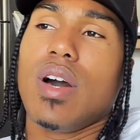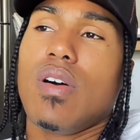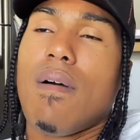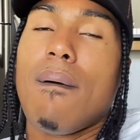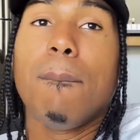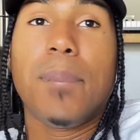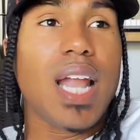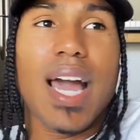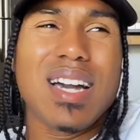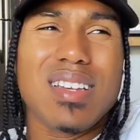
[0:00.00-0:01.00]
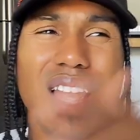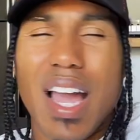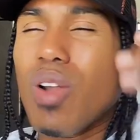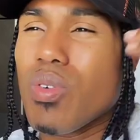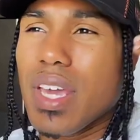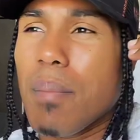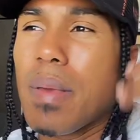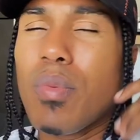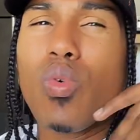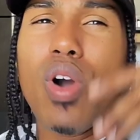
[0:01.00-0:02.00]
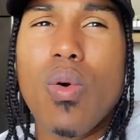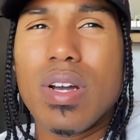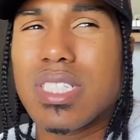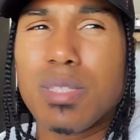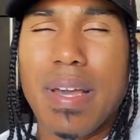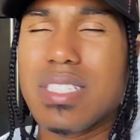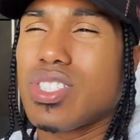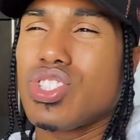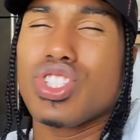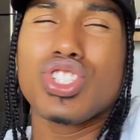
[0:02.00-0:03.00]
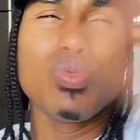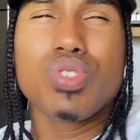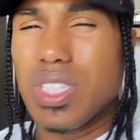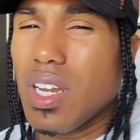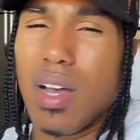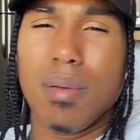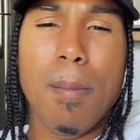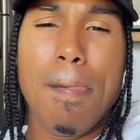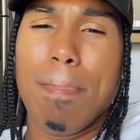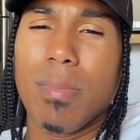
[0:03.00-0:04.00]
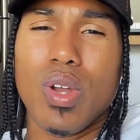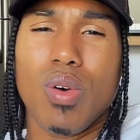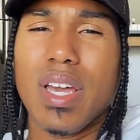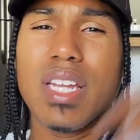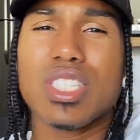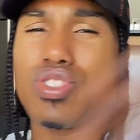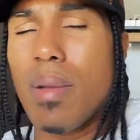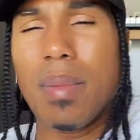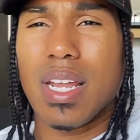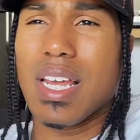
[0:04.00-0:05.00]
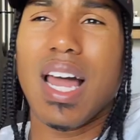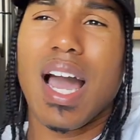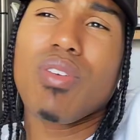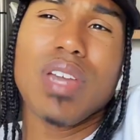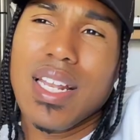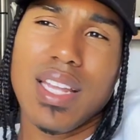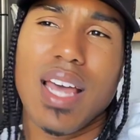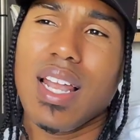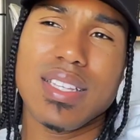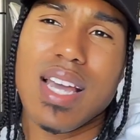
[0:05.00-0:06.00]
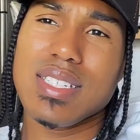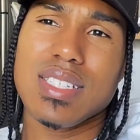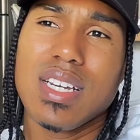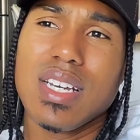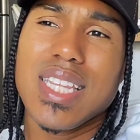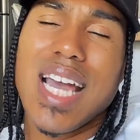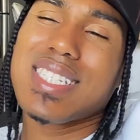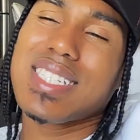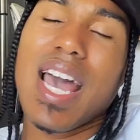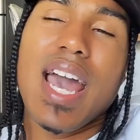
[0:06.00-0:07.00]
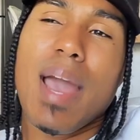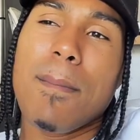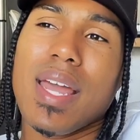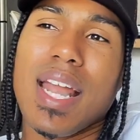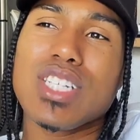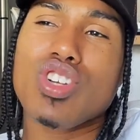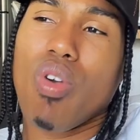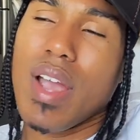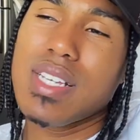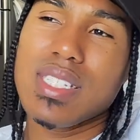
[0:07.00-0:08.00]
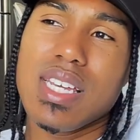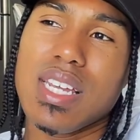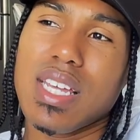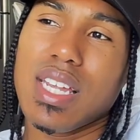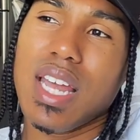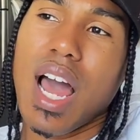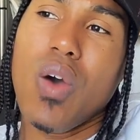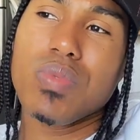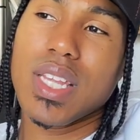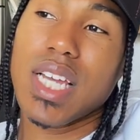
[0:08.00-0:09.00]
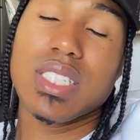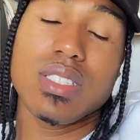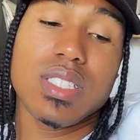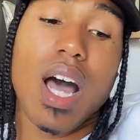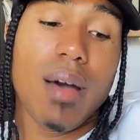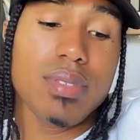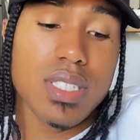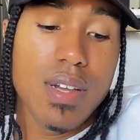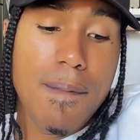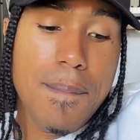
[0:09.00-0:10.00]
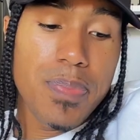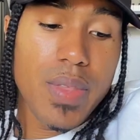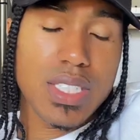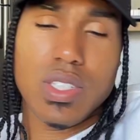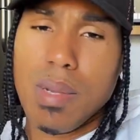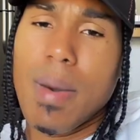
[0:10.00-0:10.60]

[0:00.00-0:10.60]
Like, I know you well. But like I don't get people going to spaces and just shoot shit up, you know, indiscriminately. Like, I don't get that. Like, that's sad, man, and that's crazy, and I hope that shit stops.